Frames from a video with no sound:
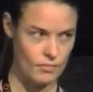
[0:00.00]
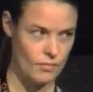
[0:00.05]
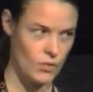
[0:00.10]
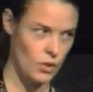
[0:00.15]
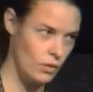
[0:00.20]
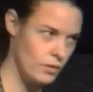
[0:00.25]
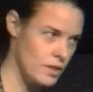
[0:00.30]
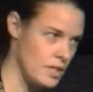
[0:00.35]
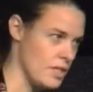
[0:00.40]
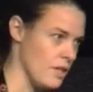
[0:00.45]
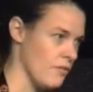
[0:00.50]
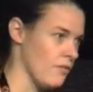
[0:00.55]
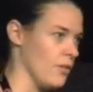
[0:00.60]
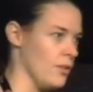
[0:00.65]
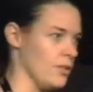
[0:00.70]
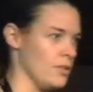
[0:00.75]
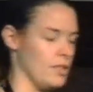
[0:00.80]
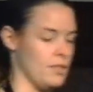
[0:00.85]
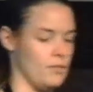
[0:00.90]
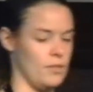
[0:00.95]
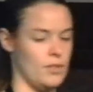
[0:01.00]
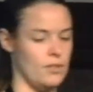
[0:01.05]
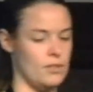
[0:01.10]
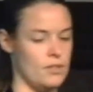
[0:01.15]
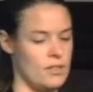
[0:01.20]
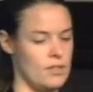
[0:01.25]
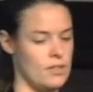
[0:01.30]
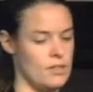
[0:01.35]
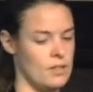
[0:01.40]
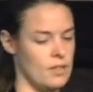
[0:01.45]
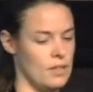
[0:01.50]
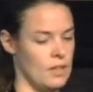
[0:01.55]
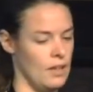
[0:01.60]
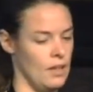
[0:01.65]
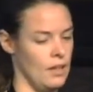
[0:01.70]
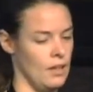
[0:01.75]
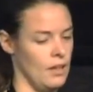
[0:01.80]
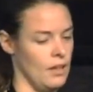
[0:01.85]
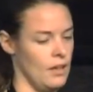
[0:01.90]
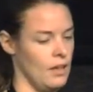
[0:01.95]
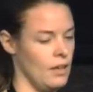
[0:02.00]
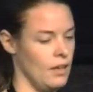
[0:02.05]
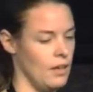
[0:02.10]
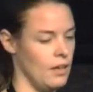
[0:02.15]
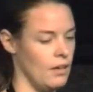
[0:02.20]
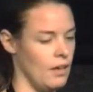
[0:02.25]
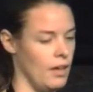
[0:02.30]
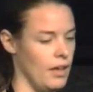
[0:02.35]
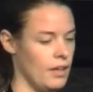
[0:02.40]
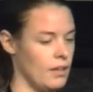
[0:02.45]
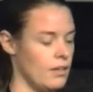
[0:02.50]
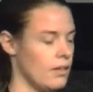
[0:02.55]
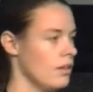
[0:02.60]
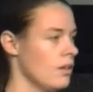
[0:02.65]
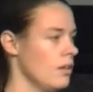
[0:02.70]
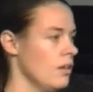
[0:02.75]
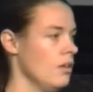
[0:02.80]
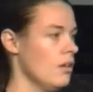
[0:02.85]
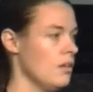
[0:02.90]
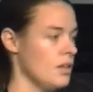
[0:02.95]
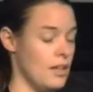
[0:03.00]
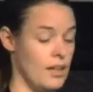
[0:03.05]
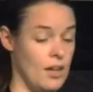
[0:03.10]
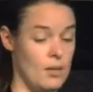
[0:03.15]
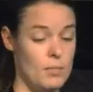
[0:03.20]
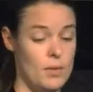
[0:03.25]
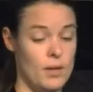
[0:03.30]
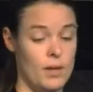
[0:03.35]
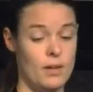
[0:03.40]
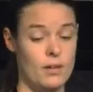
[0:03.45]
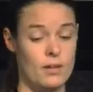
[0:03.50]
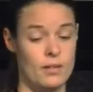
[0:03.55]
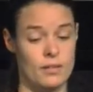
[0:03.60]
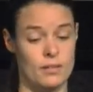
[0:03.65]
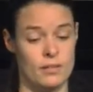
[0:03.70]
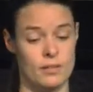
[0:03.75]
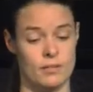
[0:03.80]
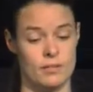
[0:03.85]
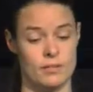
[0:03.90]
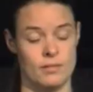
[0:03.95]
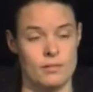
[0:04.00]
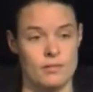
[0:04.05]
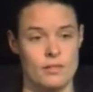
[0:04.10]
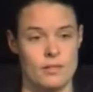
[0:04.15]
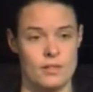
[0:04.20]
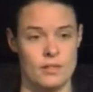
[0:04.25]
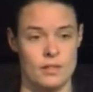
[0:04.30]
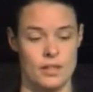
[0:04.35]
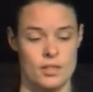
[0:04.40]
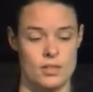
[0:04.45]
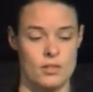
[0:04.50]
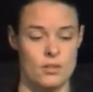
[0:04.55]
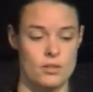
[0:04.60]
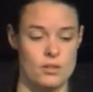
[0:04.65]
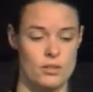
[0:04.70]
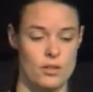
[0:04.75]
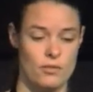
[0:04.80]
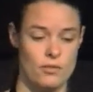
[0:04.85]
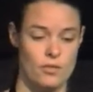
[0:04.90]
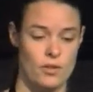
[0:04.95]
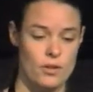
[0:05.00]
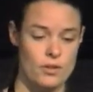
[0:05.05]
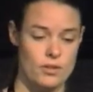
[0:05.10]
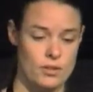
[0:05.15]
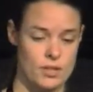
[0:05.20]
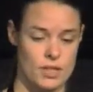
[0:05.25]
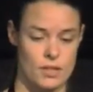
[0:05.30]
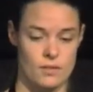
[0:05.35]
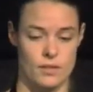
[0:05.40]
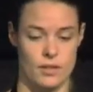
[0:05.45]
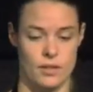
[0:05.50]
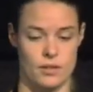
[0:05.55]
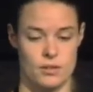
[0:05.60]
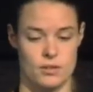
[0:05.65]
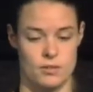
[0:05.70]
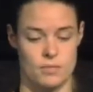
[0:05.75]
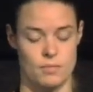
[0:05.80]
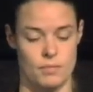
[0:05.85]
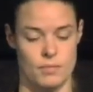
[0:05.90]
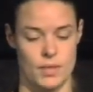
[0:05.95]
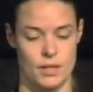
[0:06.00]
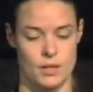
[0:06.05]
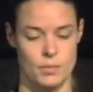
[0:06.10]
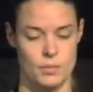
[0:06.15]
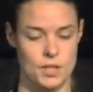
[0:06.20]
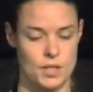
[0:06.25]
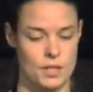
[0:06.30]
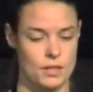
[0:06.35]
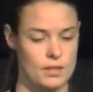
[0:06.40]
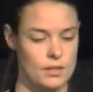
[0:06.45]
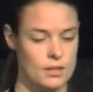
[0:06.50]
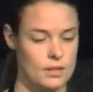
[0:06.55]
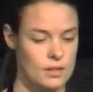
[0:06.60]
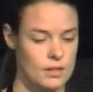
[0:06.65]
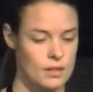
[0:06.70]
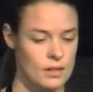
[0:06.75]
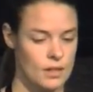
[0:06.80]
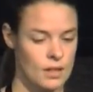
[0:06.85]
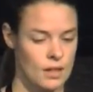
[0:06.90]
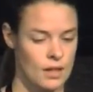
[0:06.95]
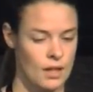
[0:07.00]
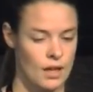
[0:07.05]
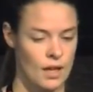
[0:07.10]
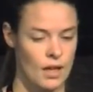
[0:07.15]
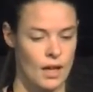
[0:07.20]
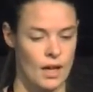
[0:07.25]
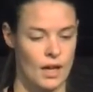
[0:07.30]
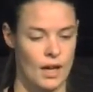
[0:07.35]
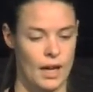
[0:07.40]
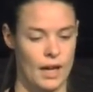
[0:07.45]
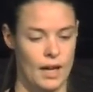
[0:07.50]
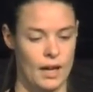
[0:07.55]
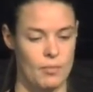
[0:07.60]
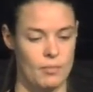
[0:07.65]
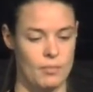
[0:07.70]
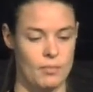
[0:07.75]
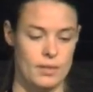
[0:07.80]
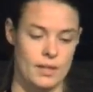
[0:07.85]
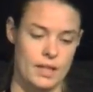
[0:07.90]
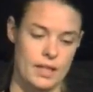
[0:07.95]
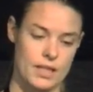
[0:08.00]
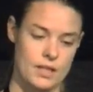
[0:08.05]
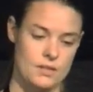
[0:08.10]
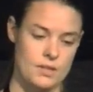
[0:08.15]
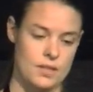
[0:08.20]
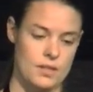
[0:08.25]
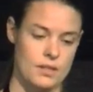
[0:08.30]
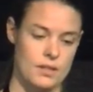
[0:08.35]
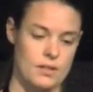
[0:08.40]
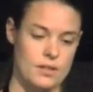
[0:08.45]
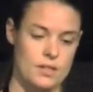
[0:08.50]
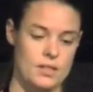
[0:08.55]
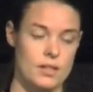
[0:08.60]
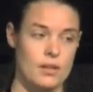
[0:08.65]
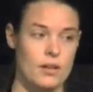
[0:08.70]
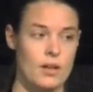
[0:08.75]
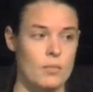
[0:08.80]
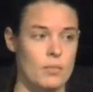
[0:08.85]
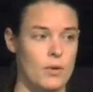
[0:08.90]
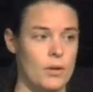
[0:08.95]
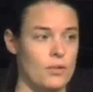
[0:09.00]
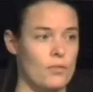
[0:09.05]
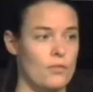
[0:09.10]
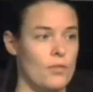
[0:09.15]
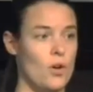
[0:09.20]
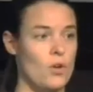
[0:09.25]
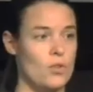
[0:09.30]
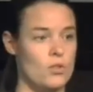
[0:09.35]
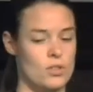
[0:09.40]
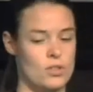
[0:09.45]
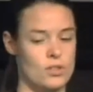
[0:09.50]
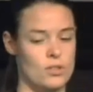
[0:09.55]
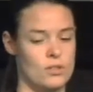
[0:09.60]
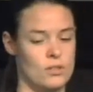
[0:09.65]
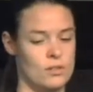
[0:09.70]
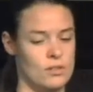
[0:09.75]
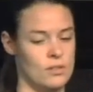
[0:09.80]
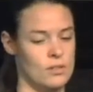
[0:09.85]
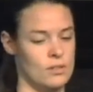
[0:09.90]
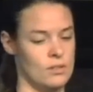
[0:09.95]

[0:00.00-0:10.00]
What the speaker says: Obviously, false is false, right? Not a number, it's also false, even though it's an object. Negative 0 and 0 are both false.